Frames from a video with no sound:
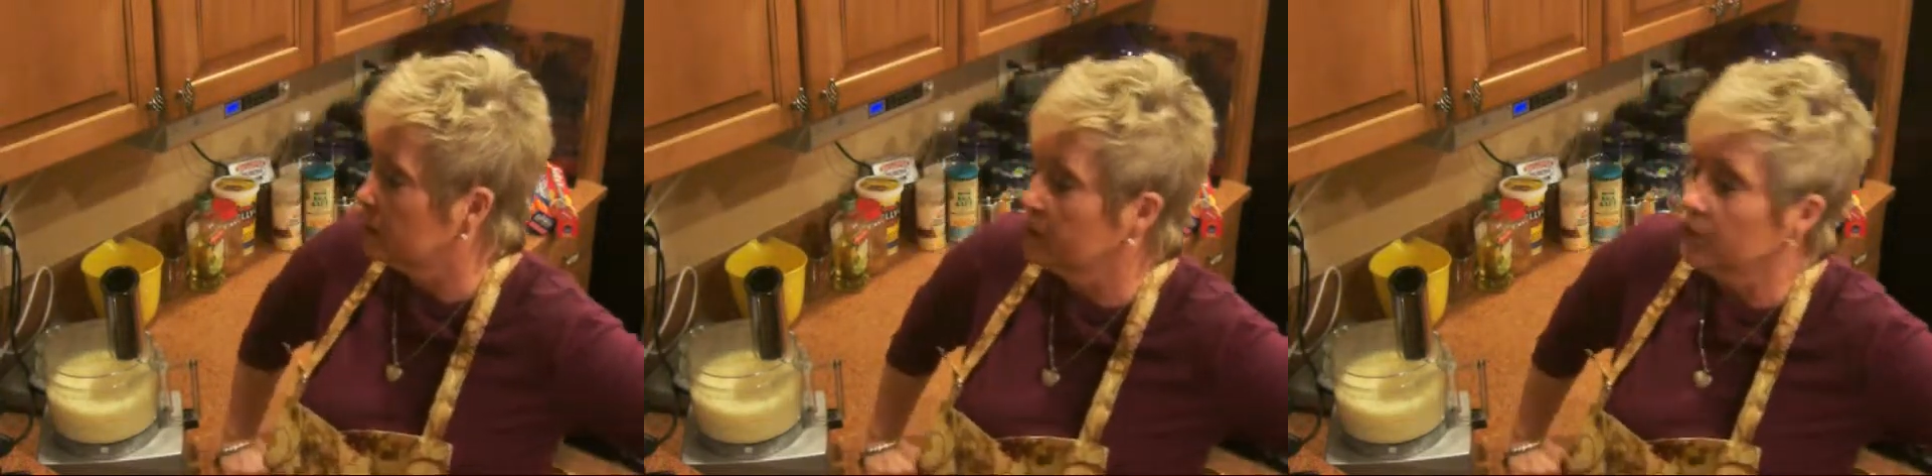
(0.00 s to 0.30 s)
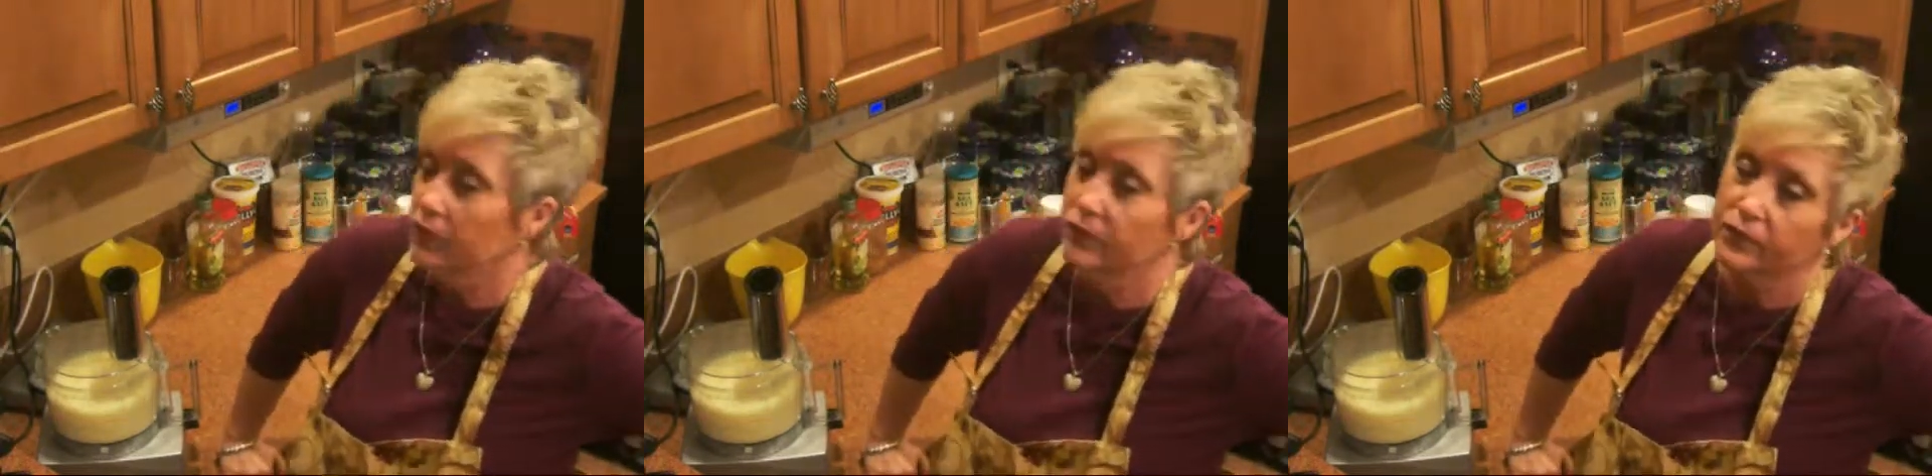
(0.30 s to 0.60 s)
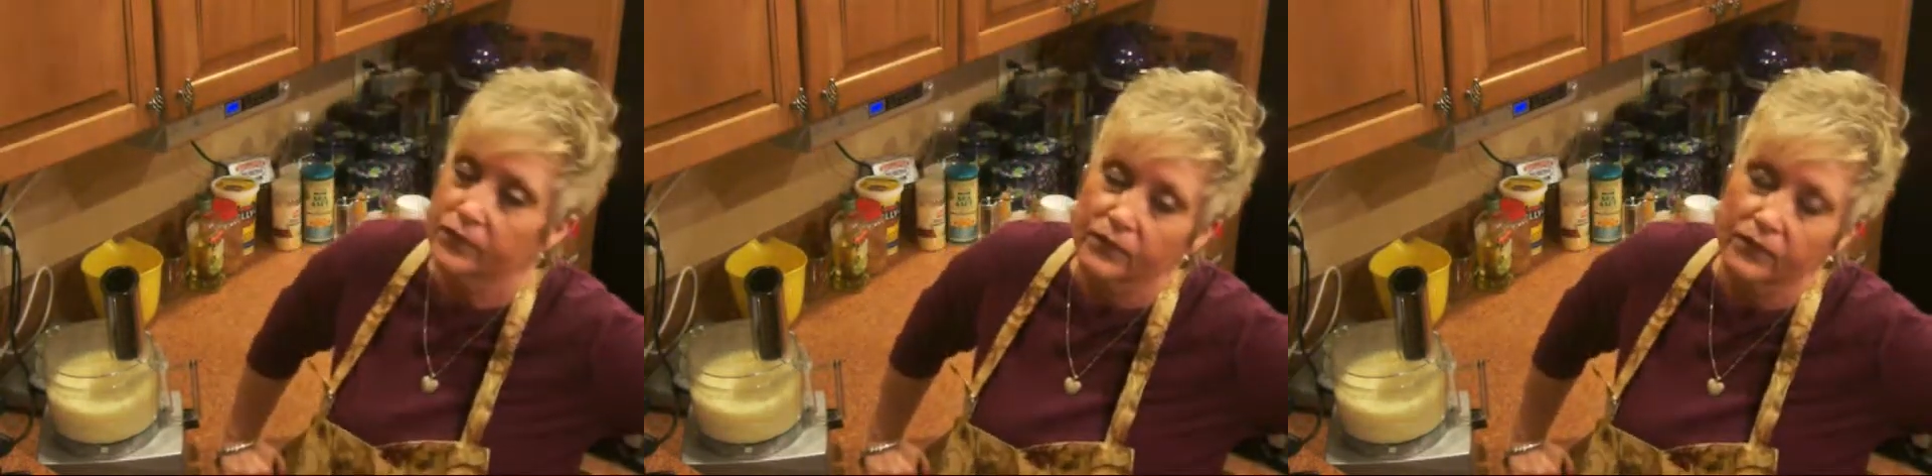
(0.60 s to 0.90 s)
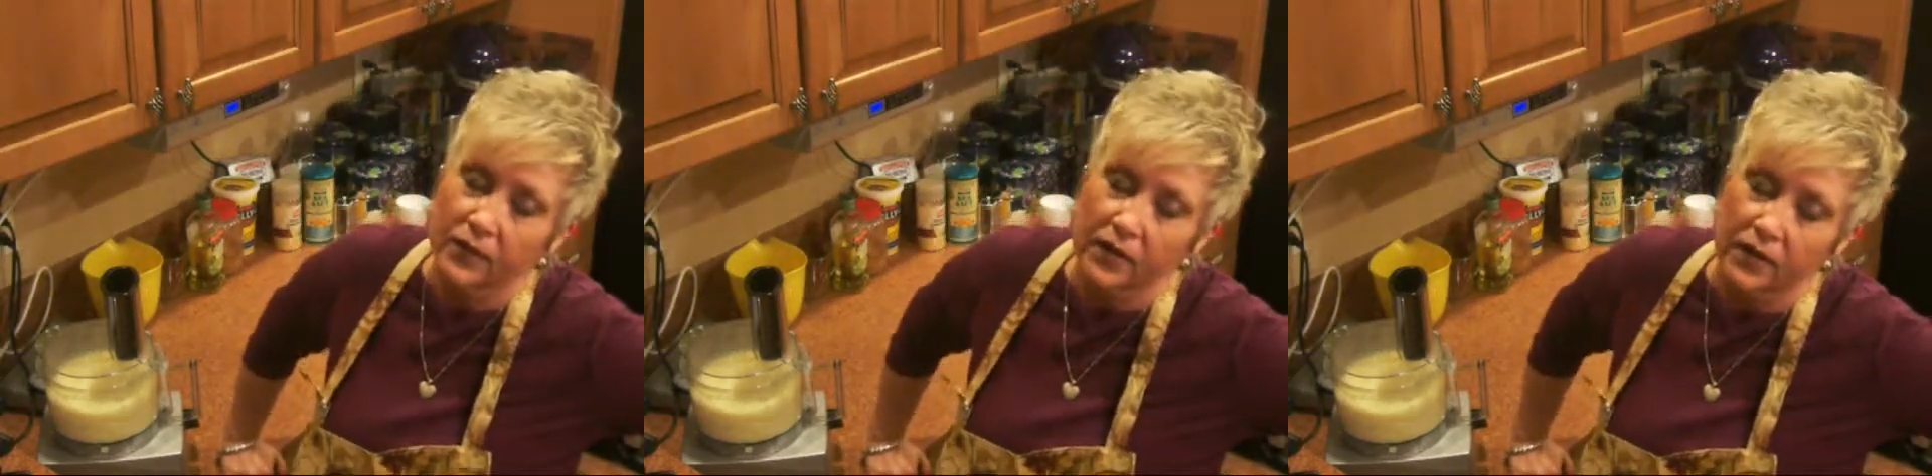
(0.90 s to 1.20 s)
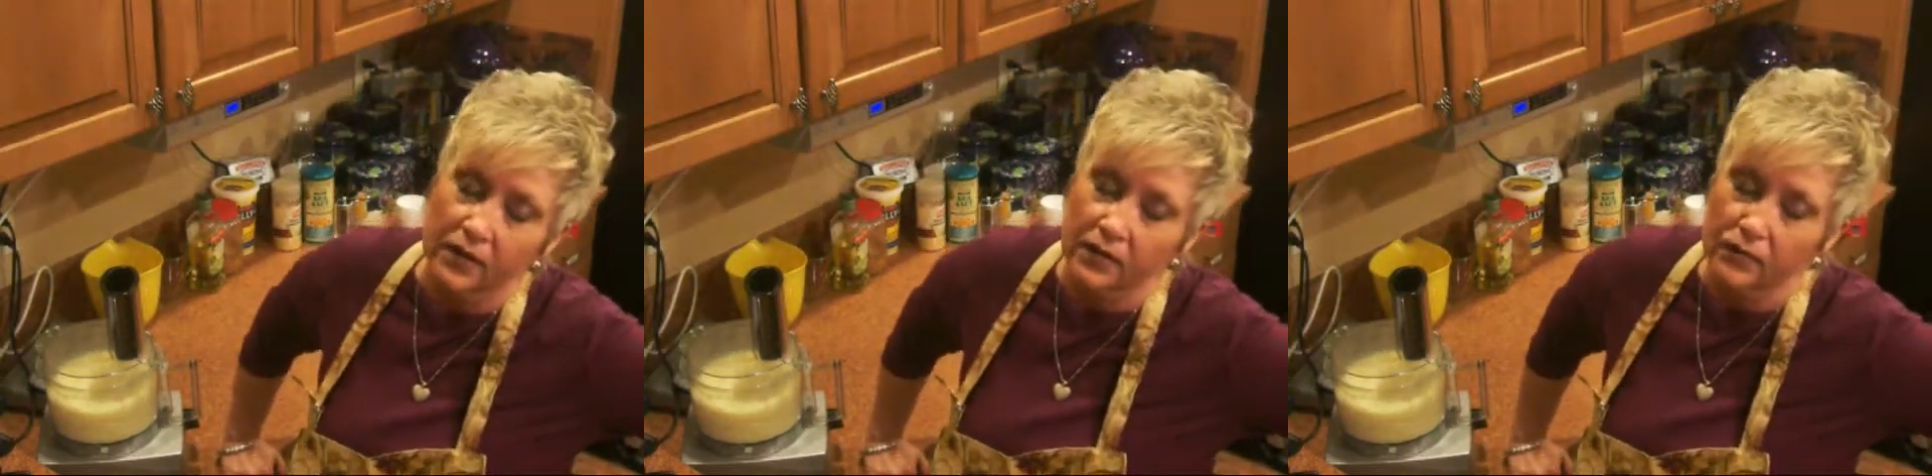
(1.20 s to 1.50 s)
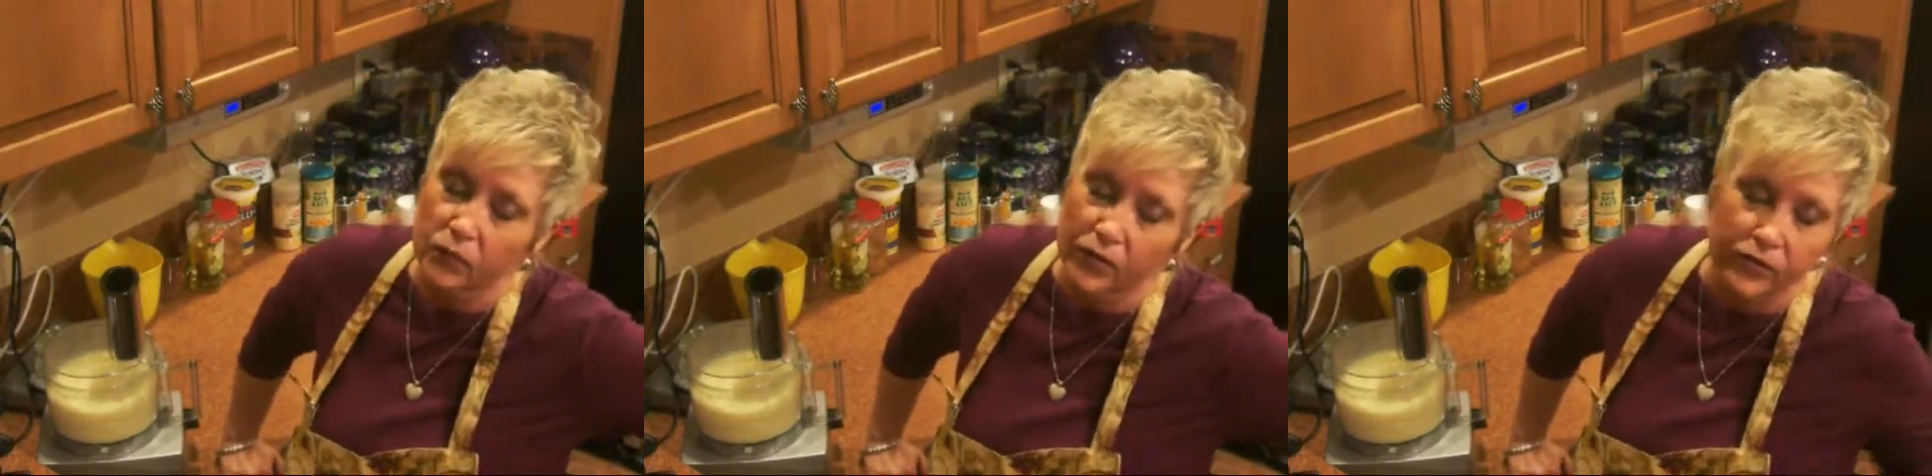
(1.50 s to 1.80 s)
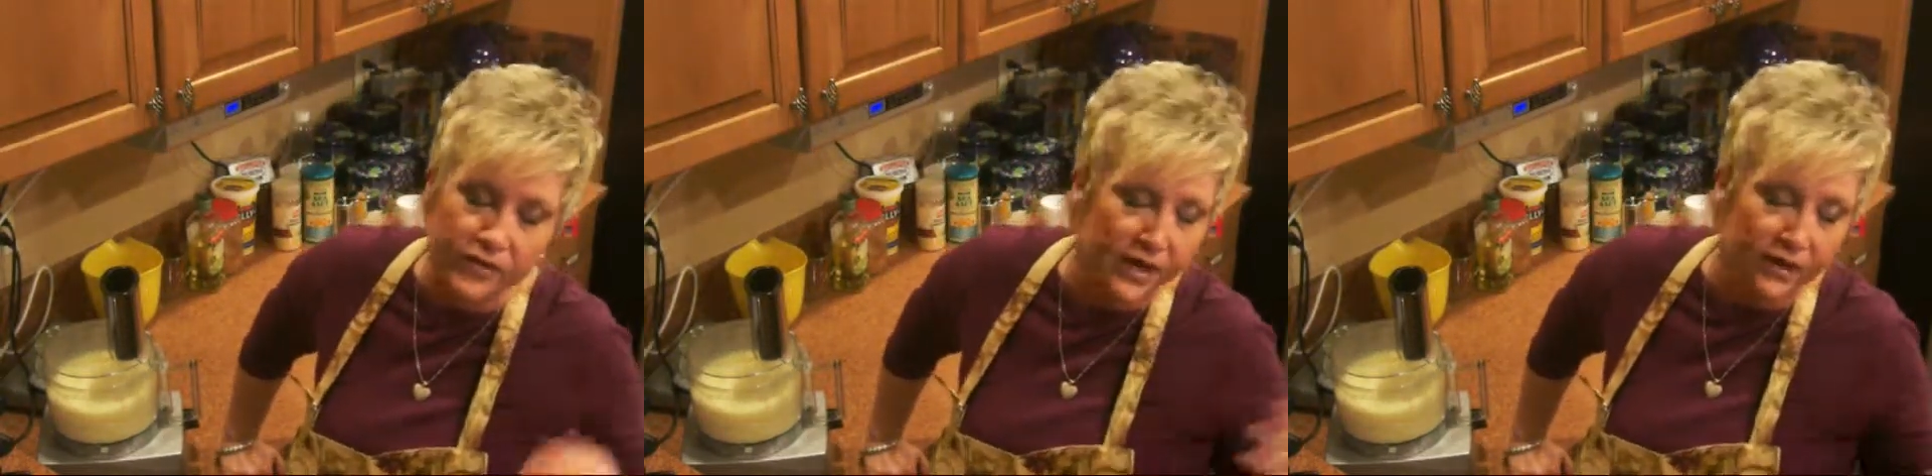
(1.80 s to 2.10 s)
are,
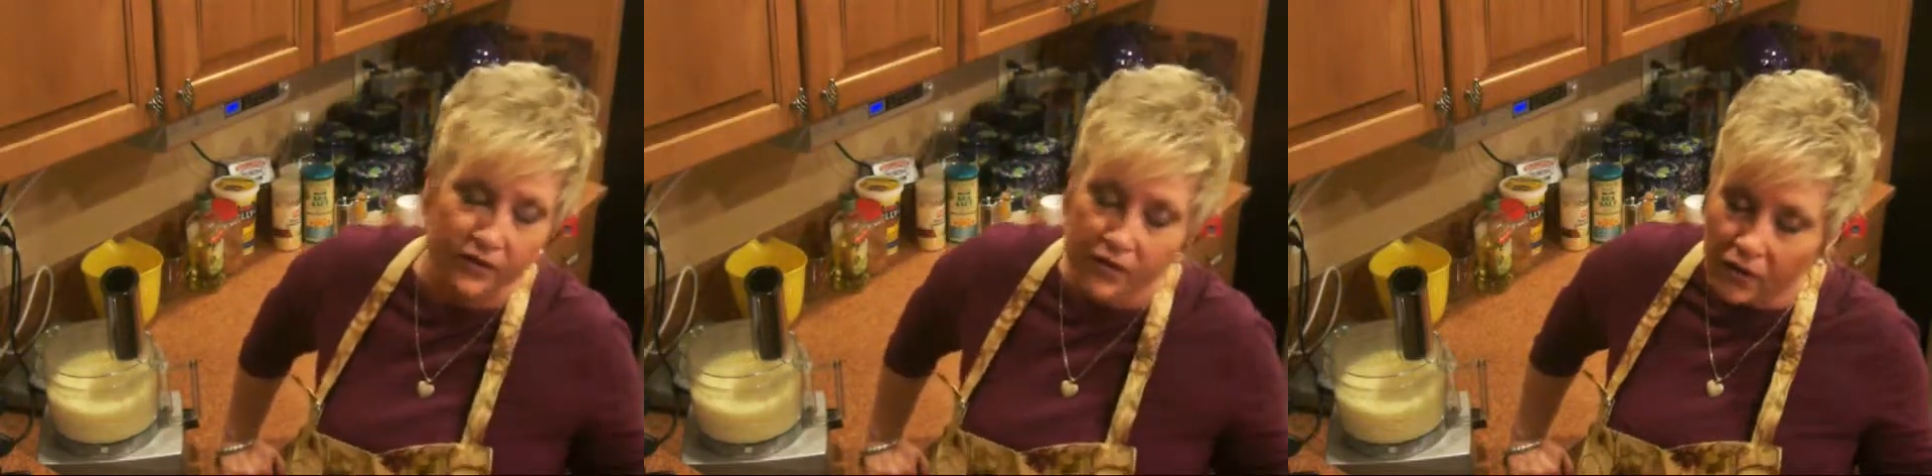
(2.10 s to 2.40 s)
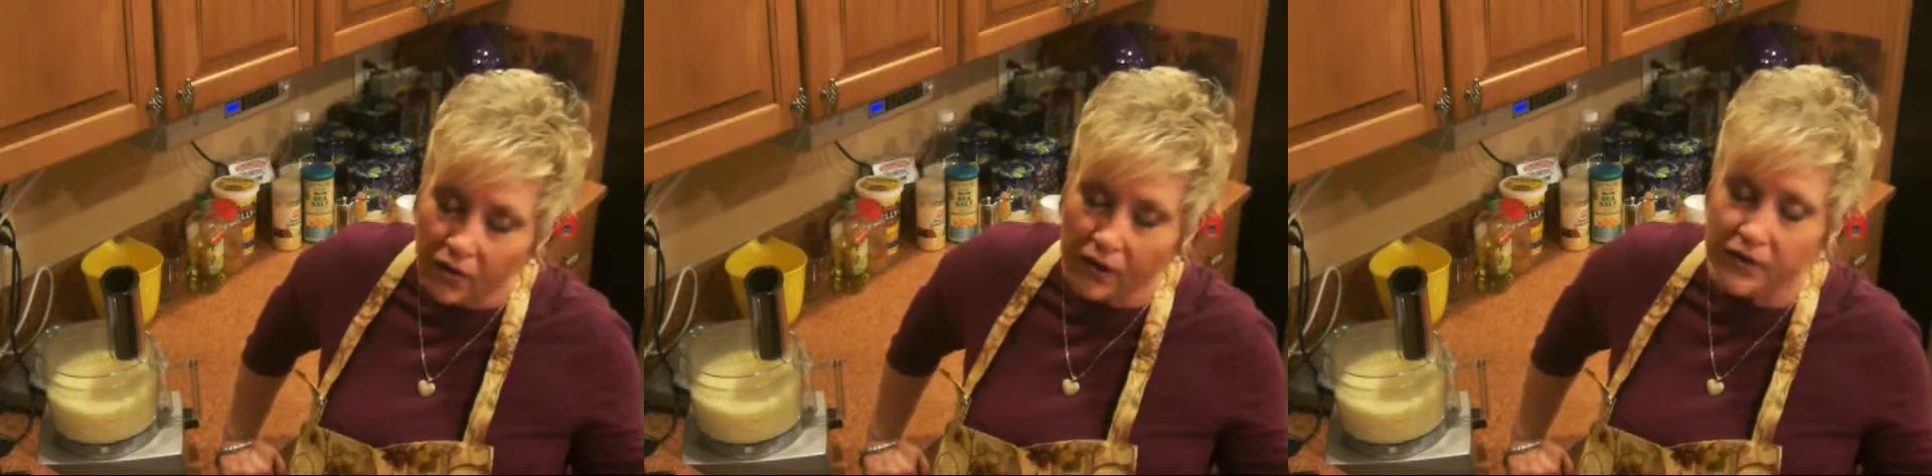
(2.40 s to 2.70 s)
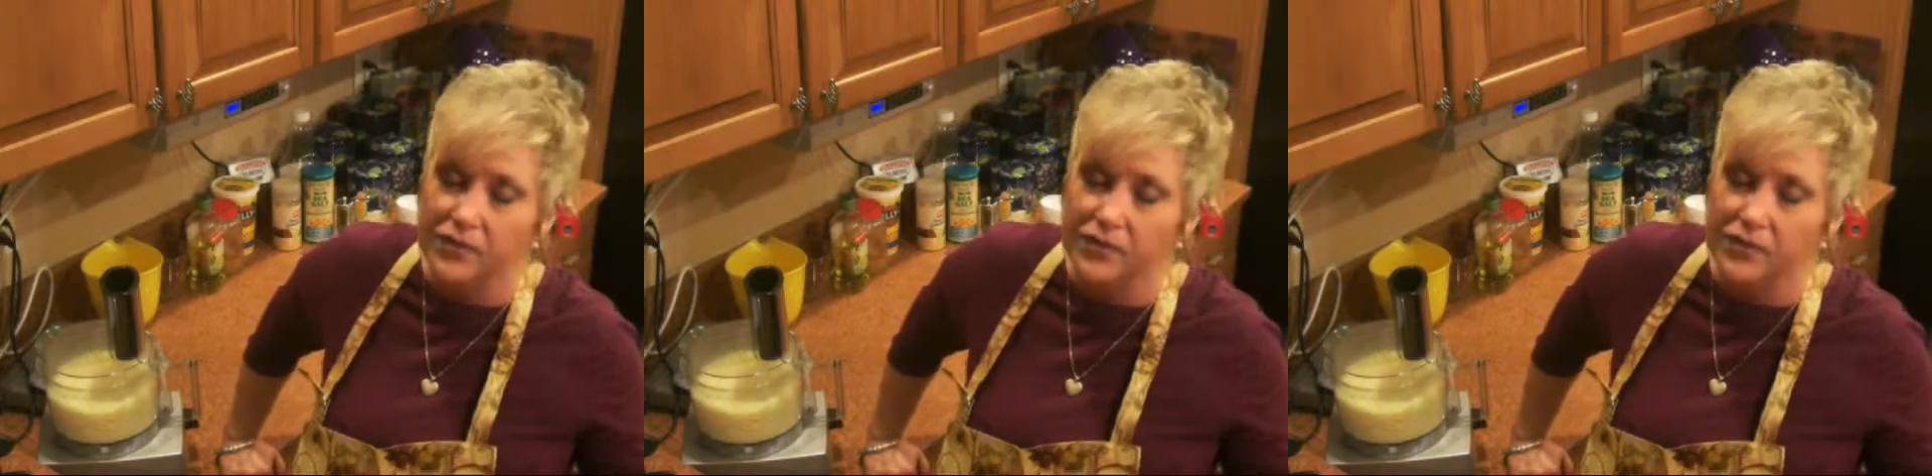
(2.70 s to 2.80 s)
whether Italian or not,